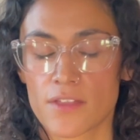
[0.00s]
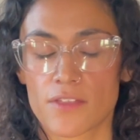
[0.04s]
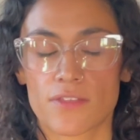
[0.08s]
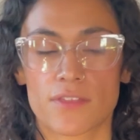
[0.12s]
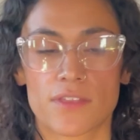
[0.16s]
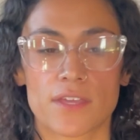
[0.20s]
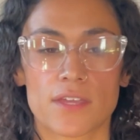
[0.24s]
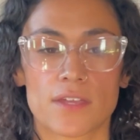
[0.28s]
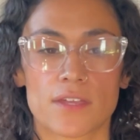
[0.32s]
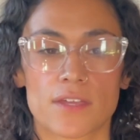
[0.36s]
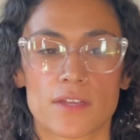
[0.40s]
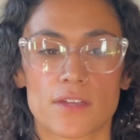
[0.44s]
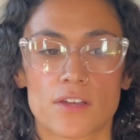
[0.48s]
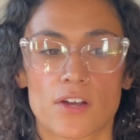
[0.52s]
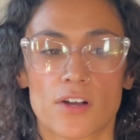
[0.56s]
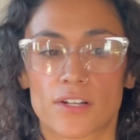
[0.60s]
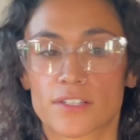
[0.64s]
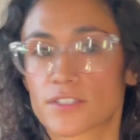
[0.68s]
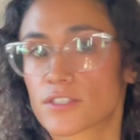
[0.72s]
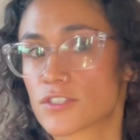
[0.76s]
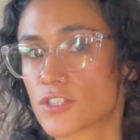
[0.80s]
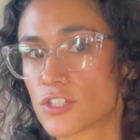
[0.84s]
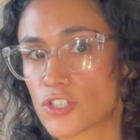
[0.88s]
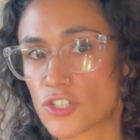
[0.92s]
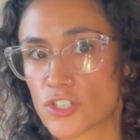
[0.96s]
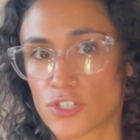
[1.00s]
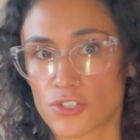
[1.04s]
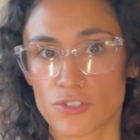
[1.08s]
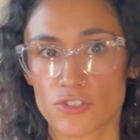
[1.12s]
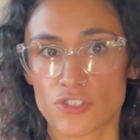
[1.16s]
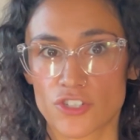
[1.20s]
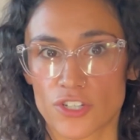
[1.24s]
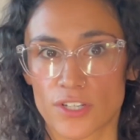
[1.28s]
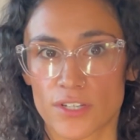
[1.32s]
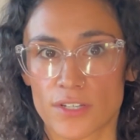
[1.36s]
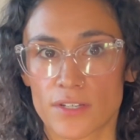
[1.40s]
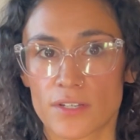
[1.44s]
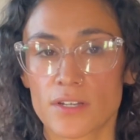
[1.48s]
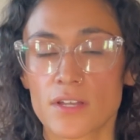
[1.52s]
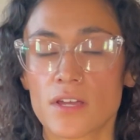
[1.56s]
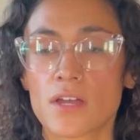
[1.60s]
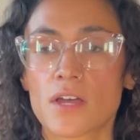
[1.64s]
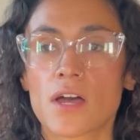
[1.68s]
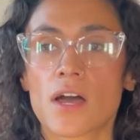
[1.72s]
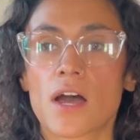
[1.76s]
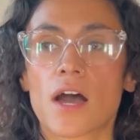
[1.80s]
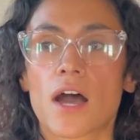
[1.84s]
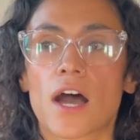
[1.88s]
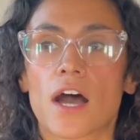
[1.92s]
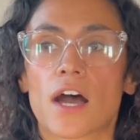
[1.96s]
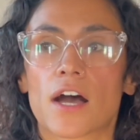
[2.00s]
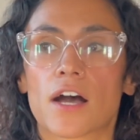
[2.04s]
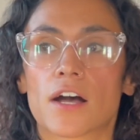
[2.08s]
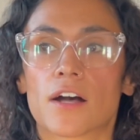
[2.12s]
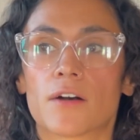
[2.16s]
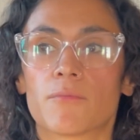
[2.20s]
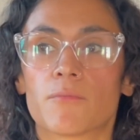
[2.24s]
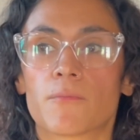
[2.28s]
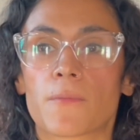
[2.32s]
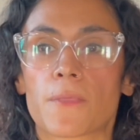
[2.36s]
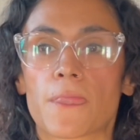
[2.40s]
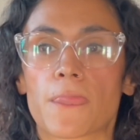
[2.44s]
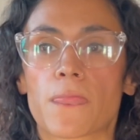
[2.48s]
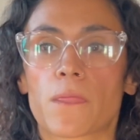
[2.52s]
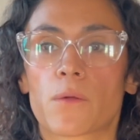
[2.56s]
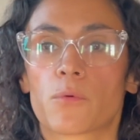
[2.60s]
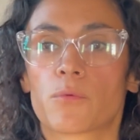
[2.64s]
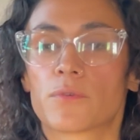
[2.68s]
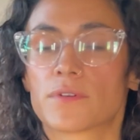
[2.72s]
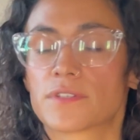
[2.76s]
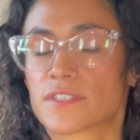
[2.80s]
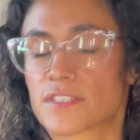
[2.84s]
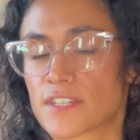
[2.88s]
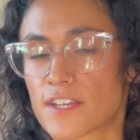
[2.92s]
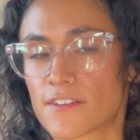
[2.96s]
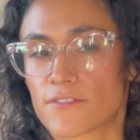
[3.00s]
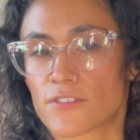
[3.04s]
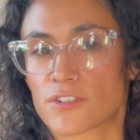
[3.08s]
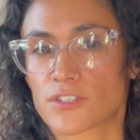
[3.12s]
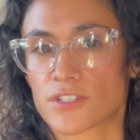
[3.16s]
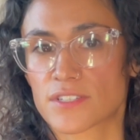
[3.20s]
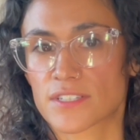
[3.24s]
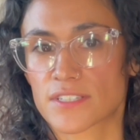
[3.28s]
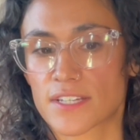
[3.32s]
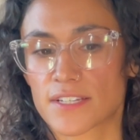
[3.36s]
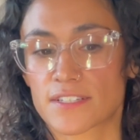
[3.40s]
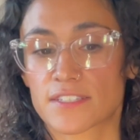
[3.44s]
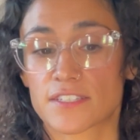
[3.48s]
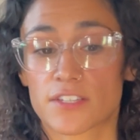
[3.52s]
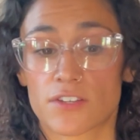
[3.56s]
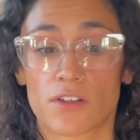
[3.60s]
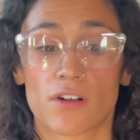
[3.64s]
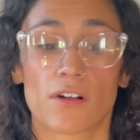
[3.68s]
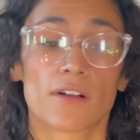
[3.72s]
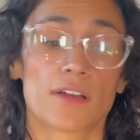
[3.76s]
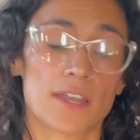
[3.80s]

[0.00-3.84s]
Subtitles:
the Constitution was never discussed at all.